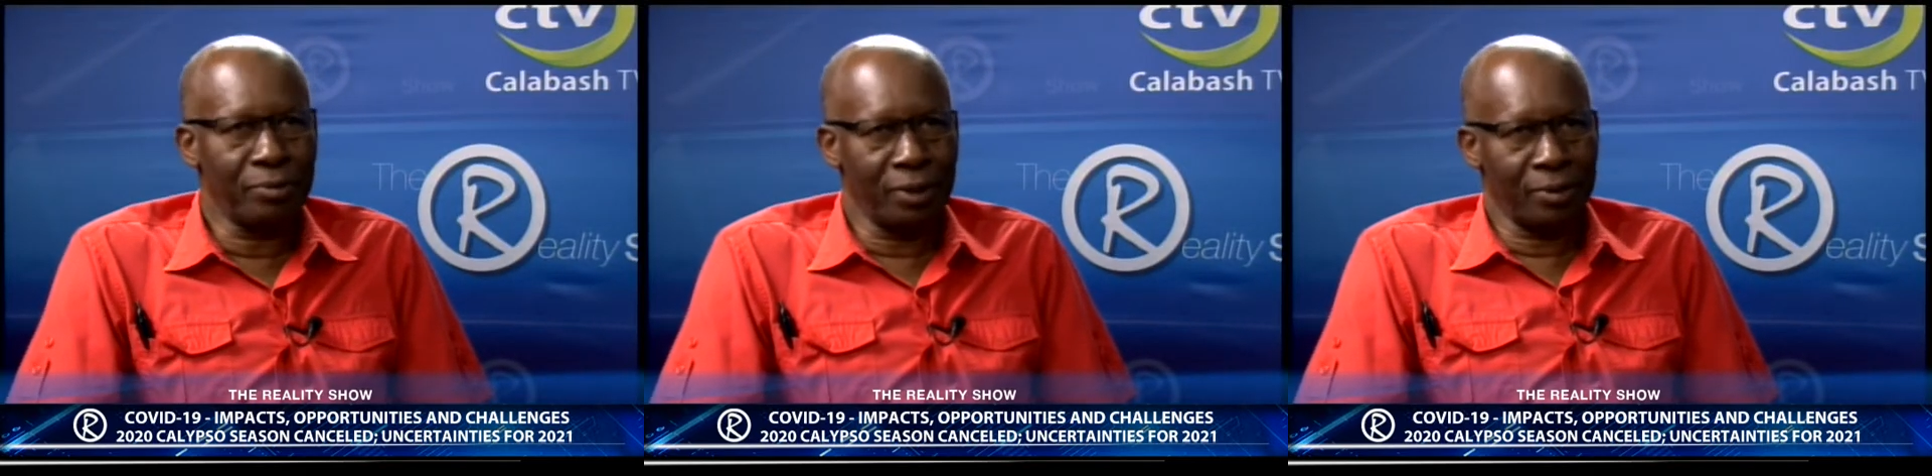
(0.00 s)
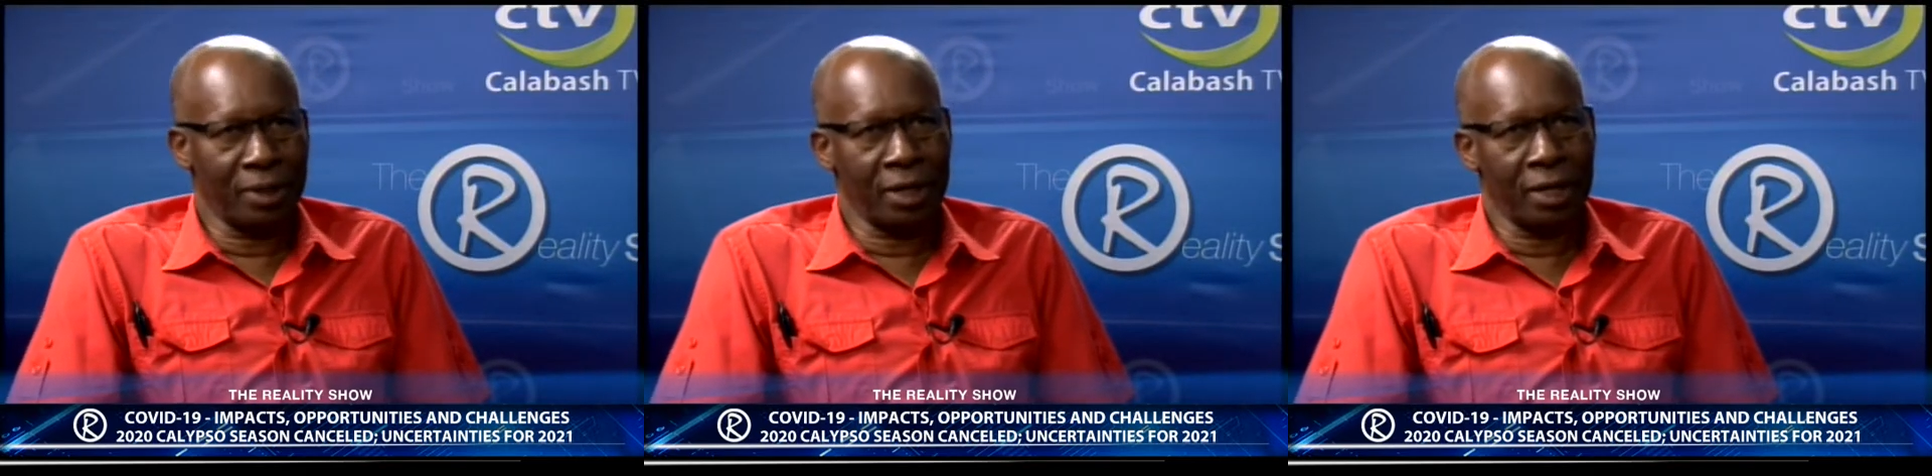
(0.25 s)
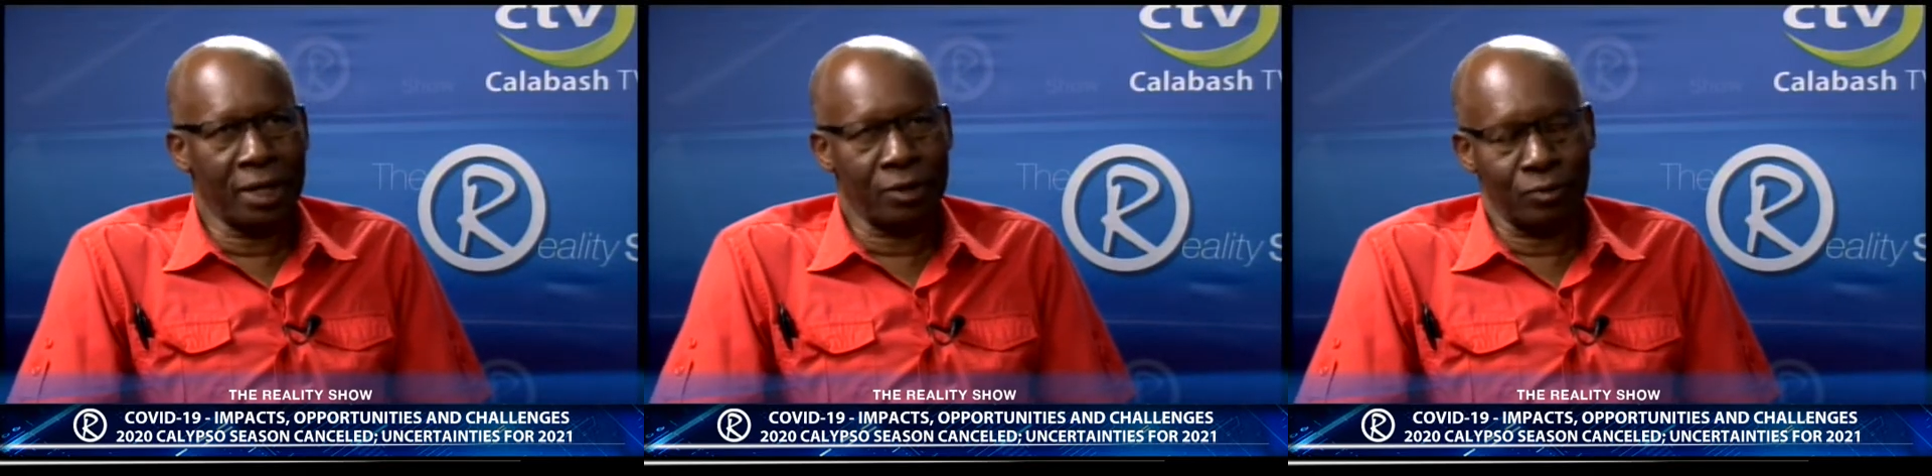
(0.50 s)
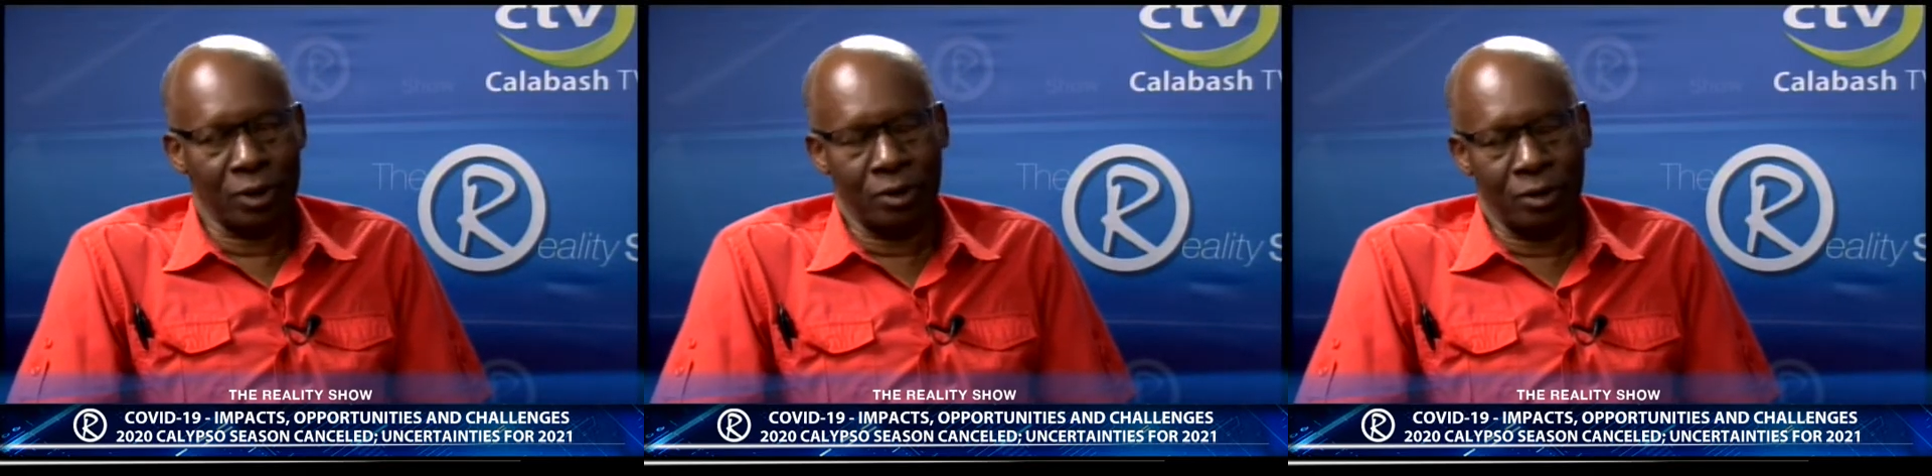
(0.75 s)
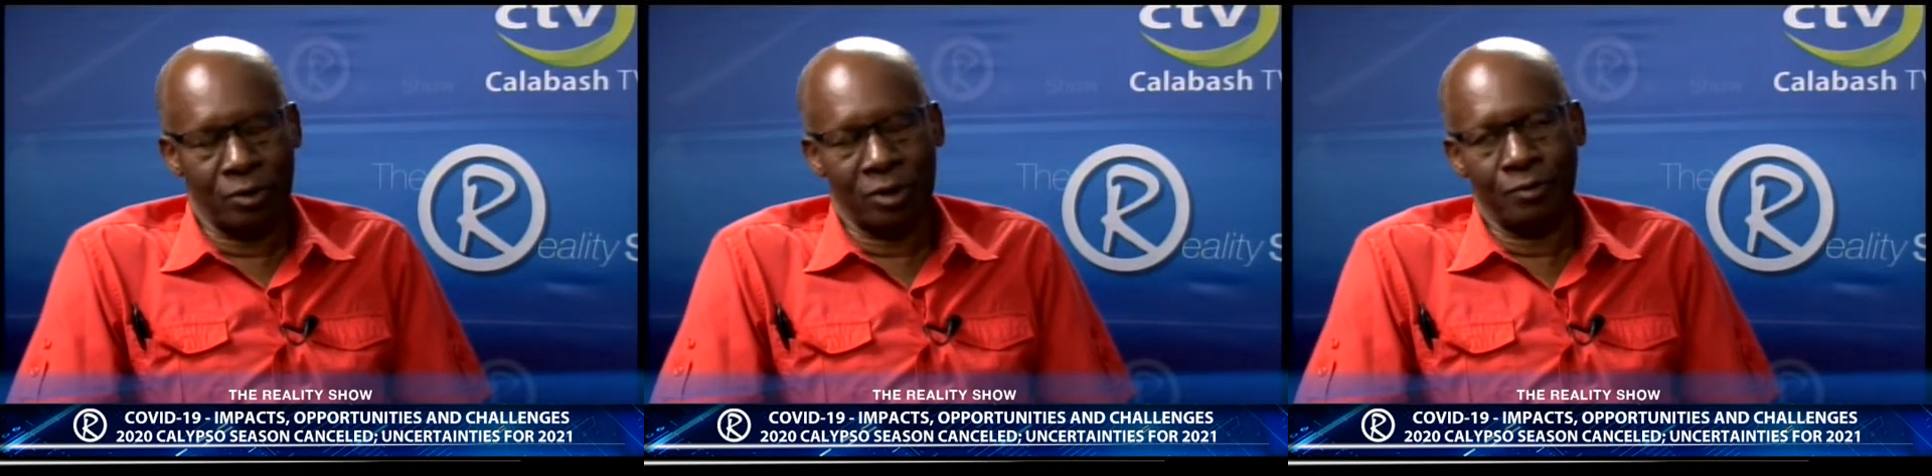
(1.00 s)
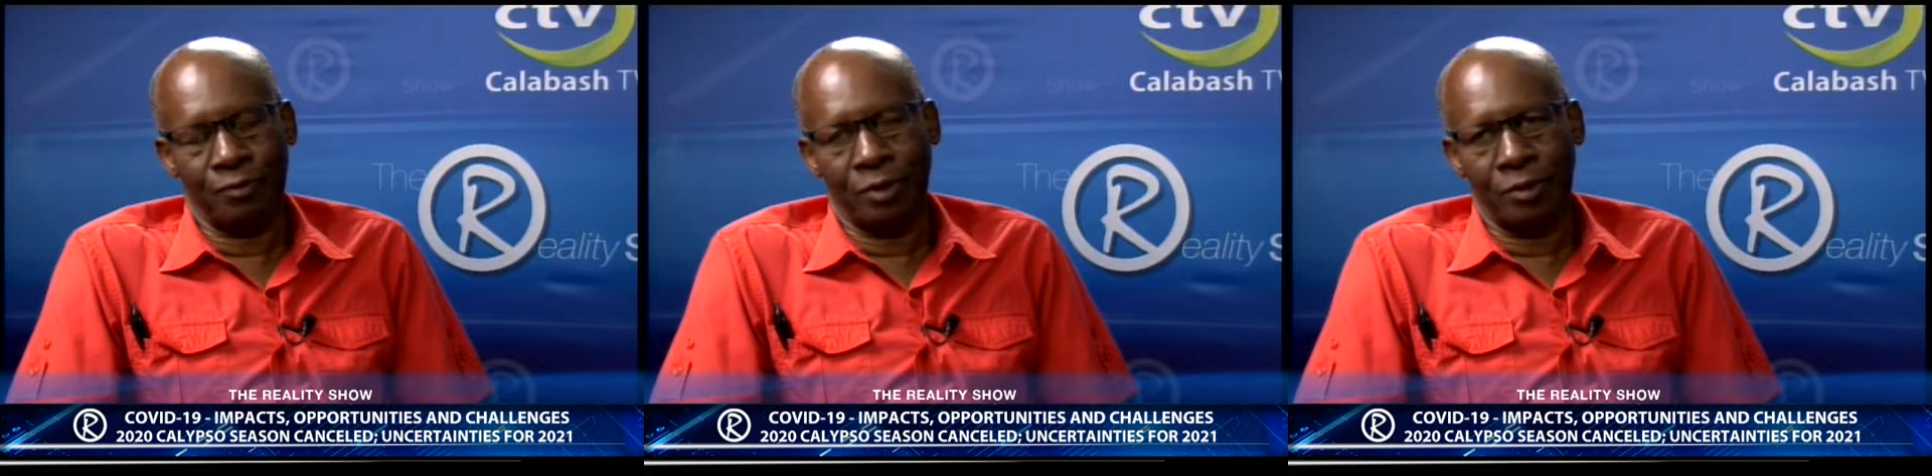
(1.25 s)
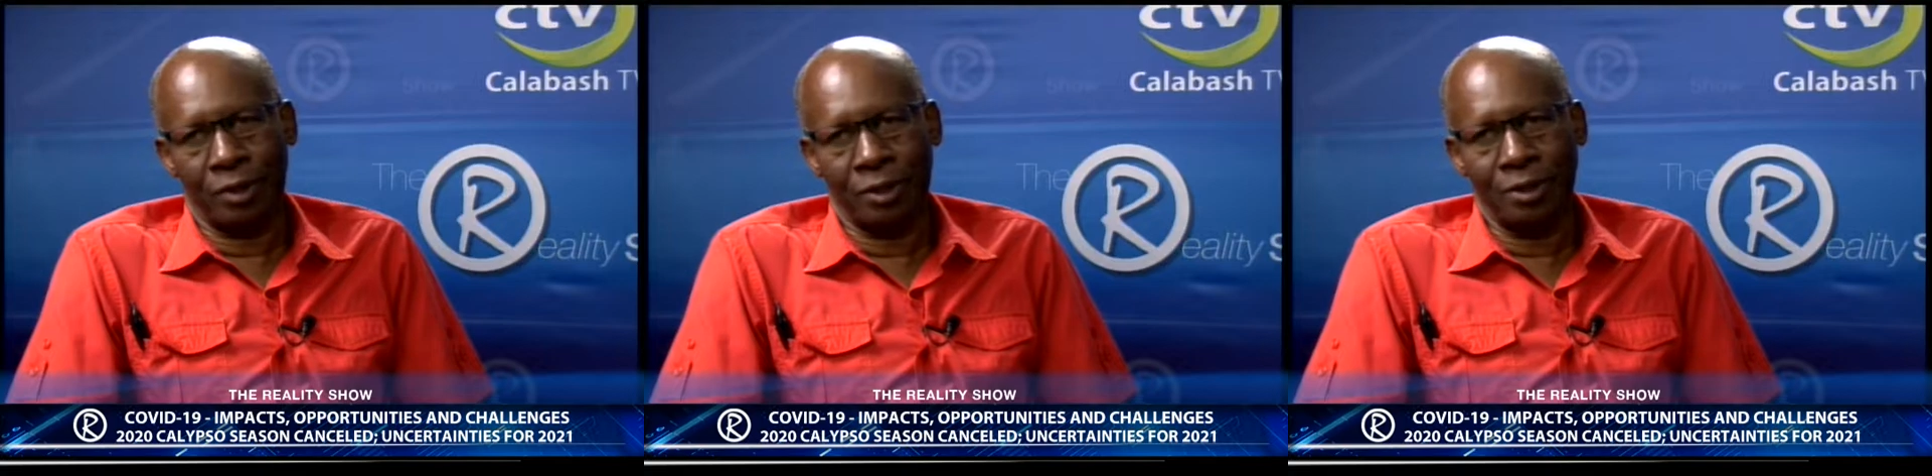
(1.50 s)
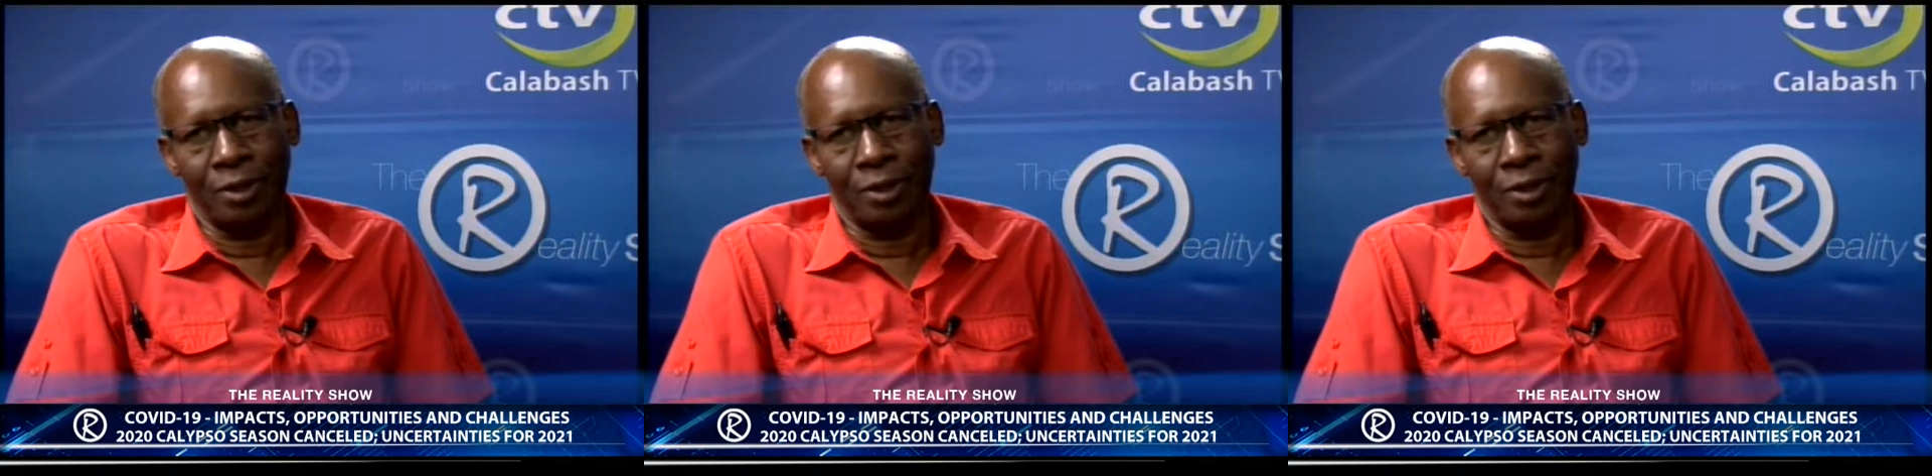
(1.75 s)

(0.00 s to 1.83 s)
people are actually looking forward.